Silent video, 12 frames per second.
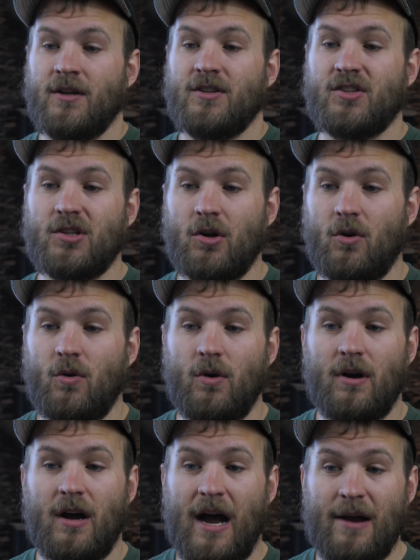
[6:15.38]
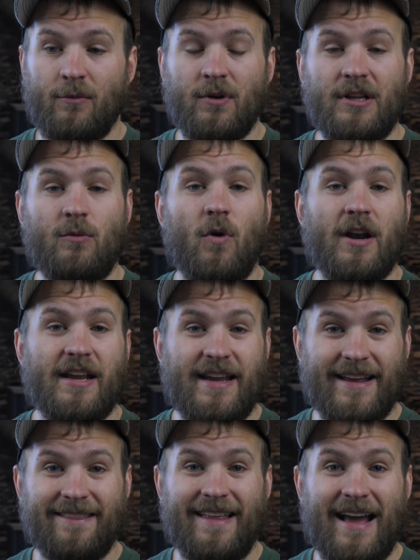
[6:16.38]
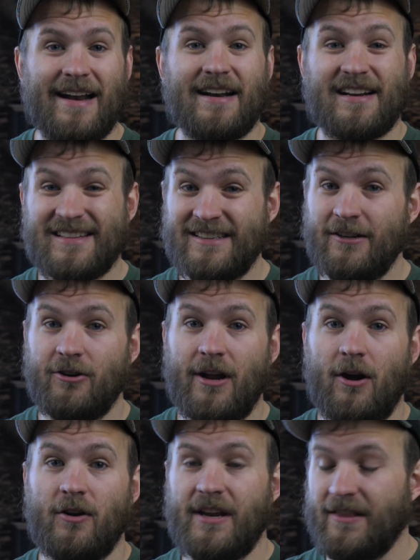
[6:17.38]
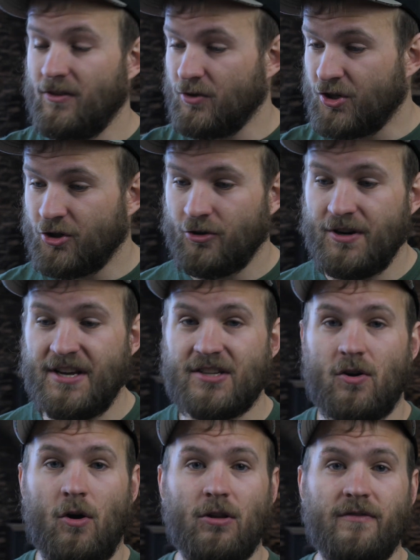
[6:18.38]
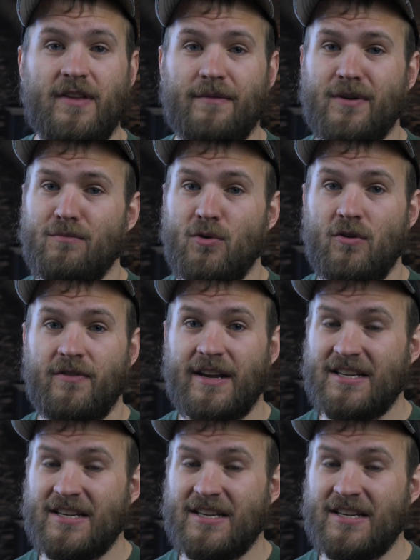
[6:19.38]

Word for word: So I really want to get that cleared out, get those trees, all of them removed.